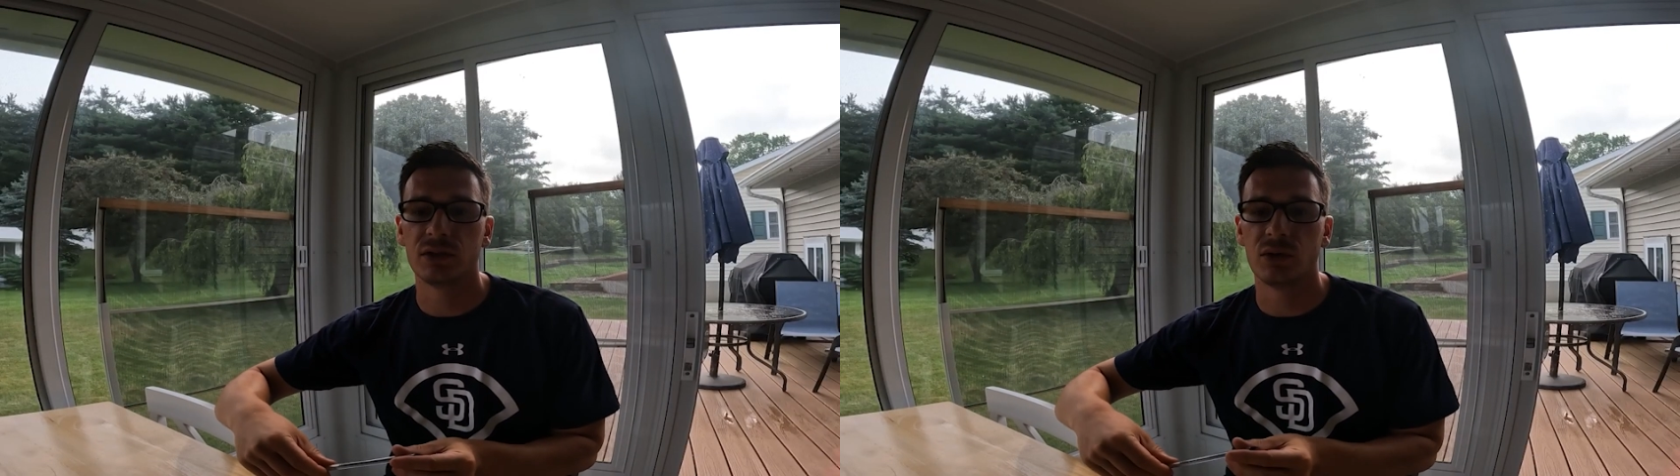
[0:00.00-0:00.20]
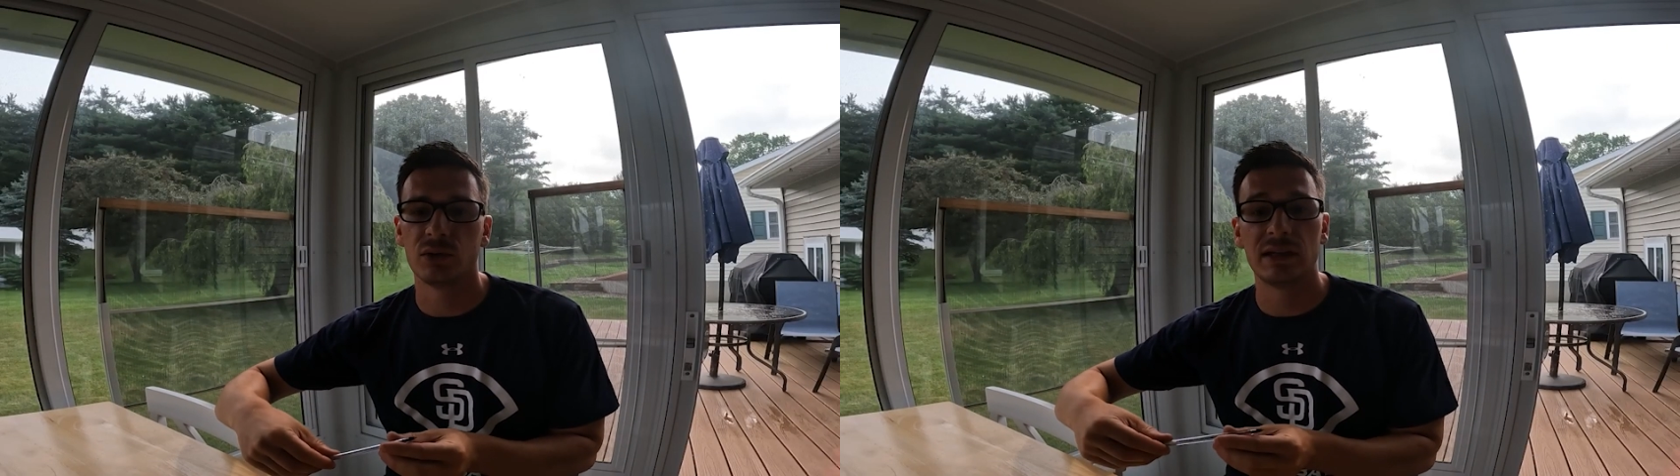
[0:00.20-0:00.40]

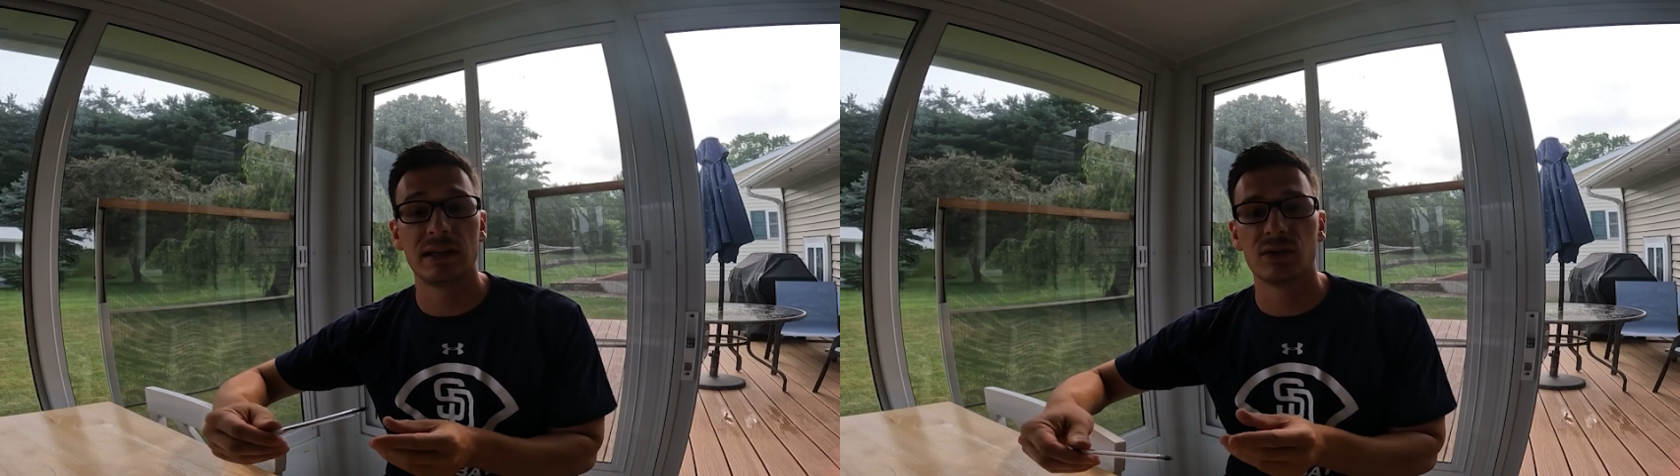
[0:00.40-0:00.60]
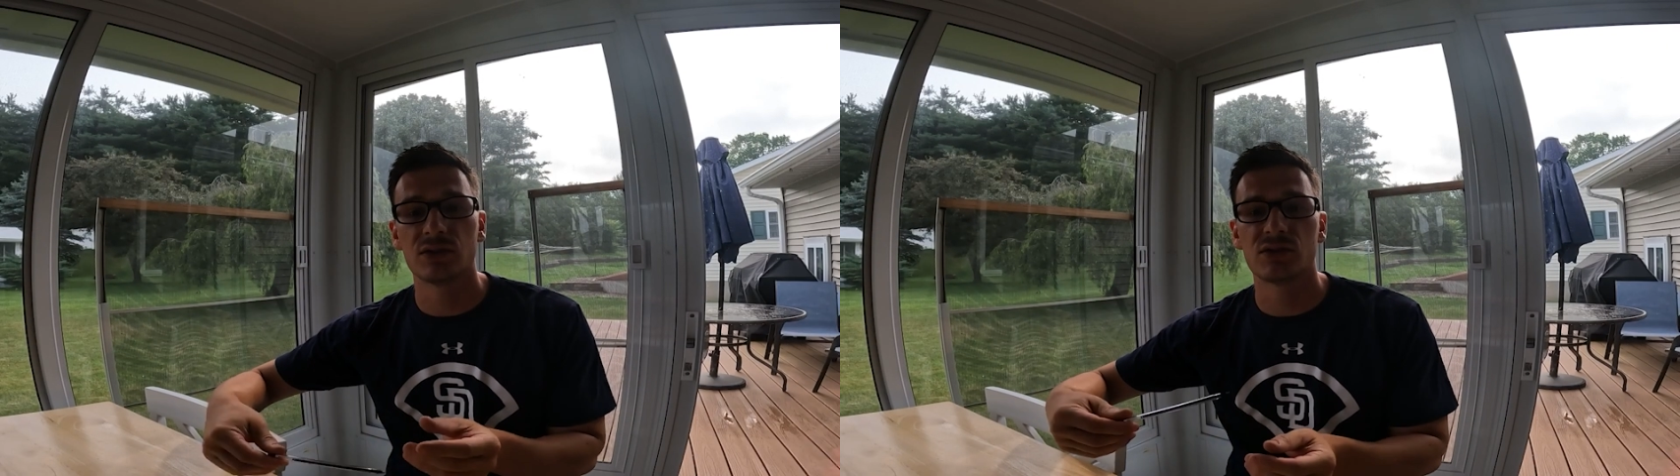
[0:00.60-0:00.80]
you know,
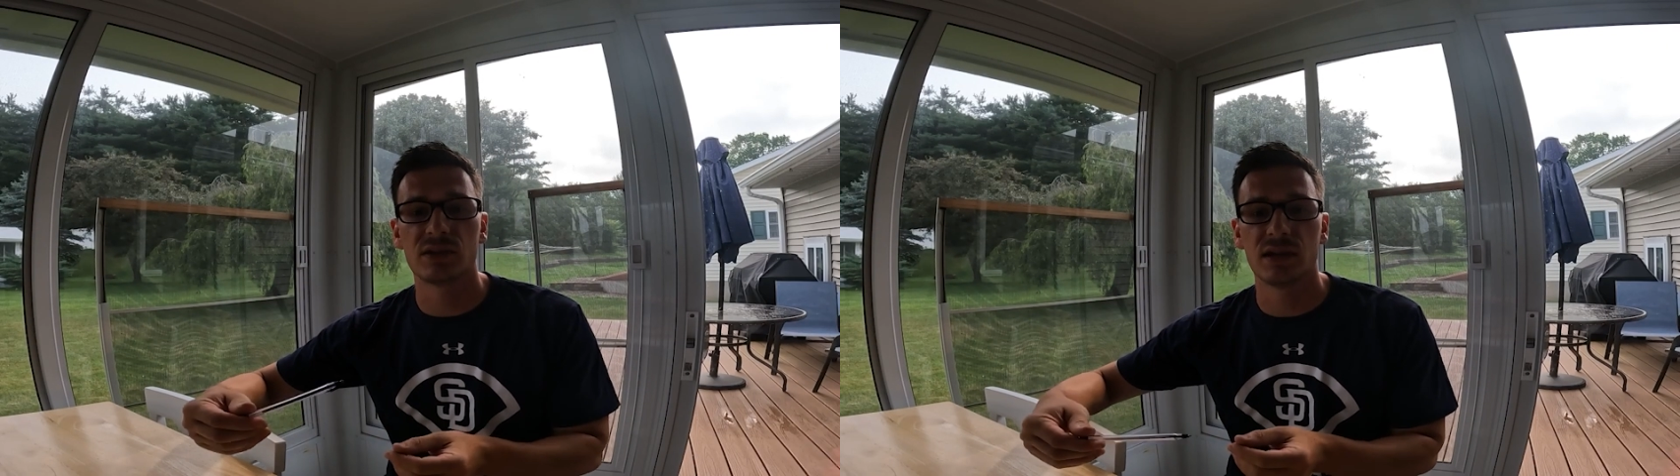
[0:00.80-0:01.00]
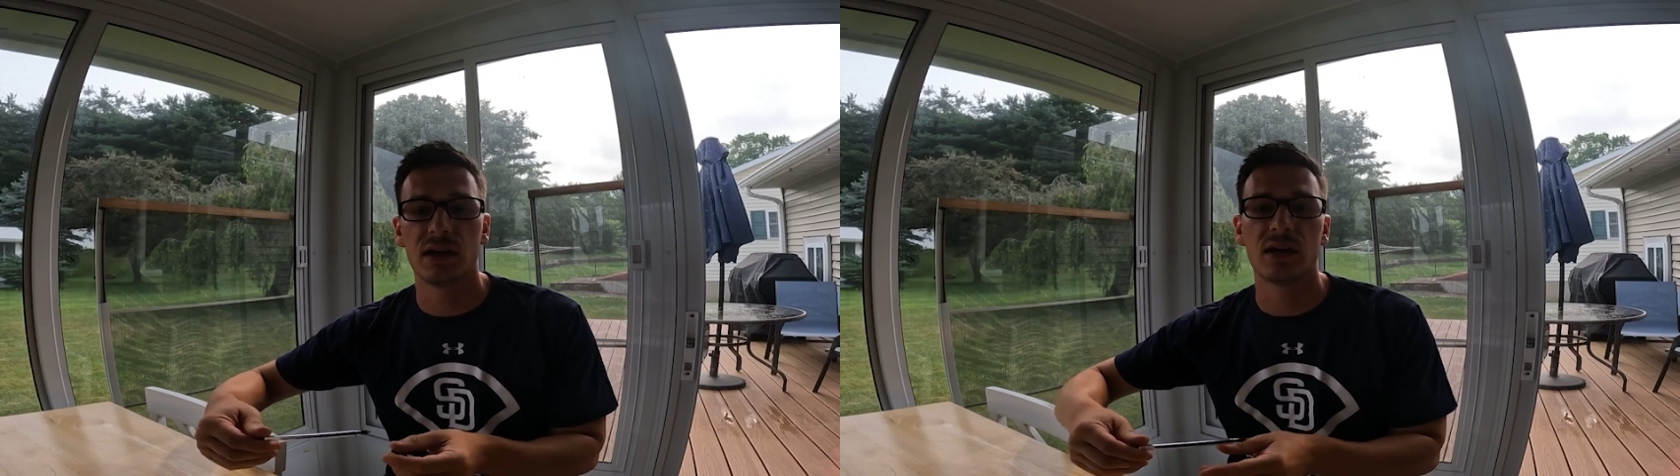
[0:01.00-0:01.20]
gears
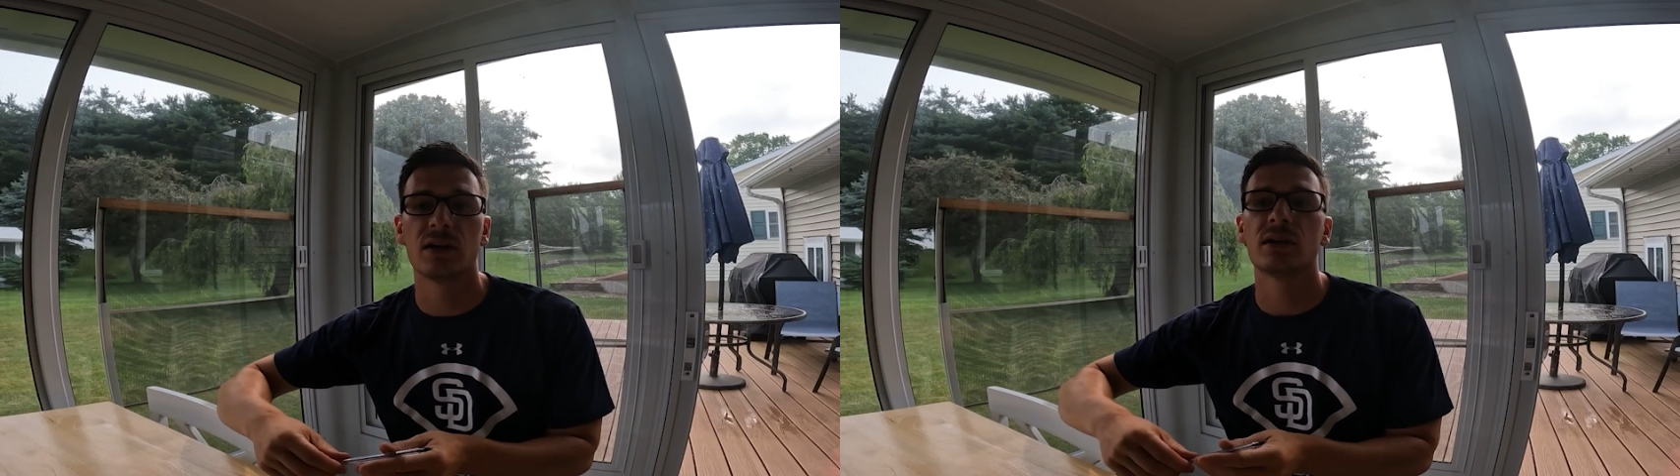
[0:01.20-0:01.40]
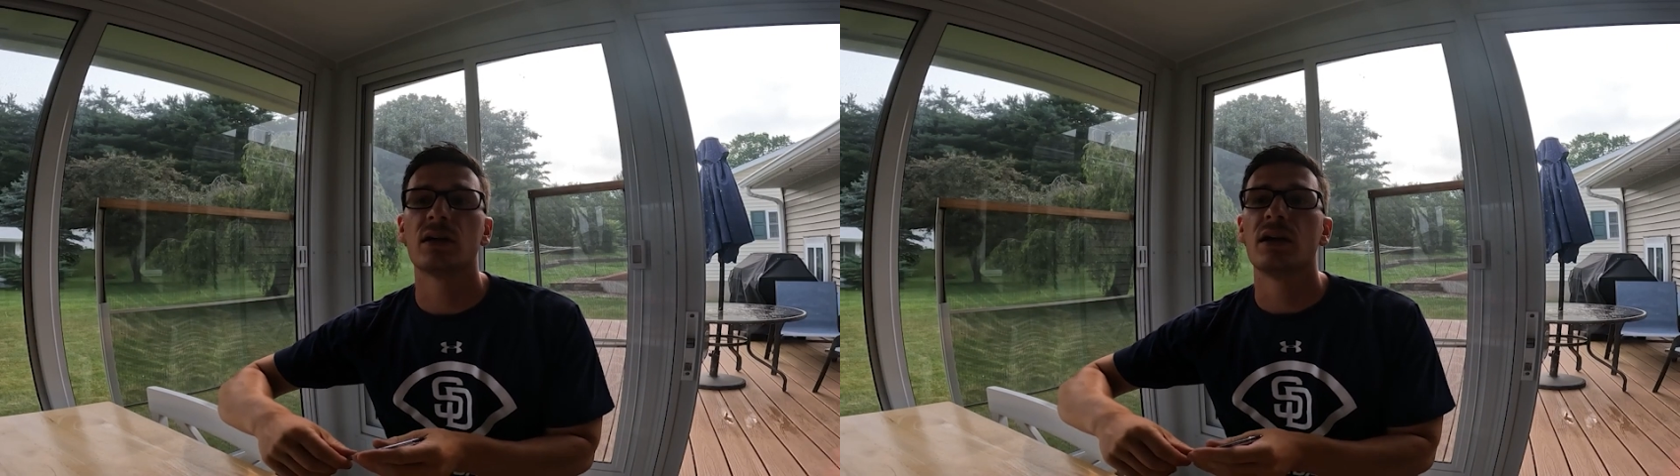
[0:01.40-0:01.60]
in
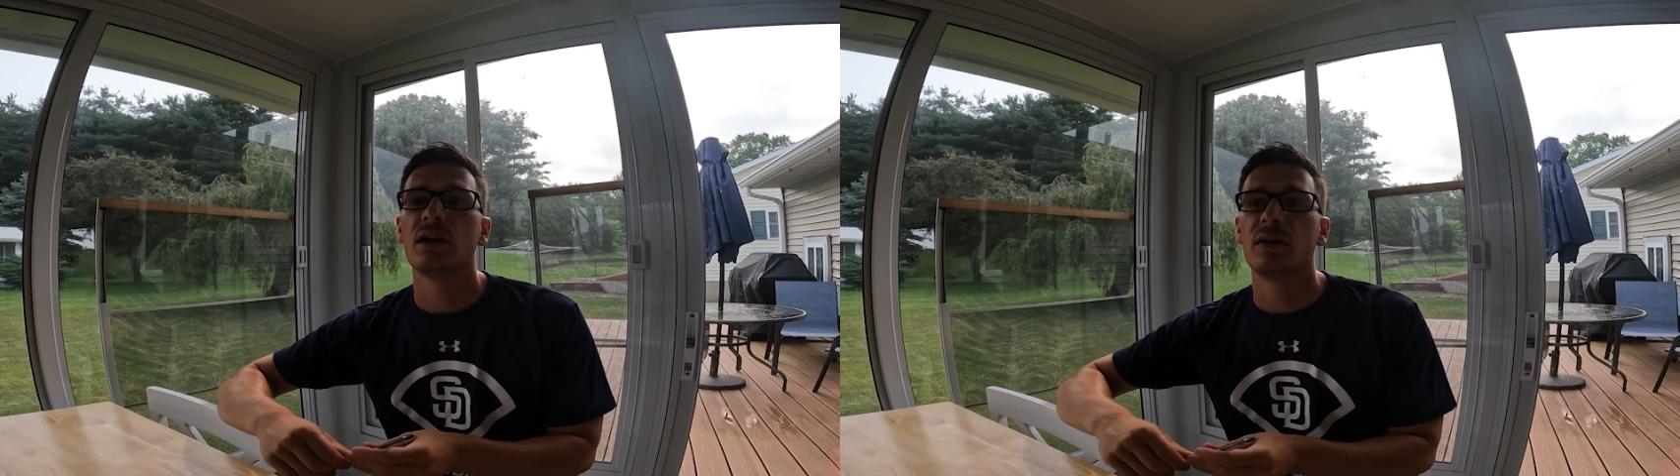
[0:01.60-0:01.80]
there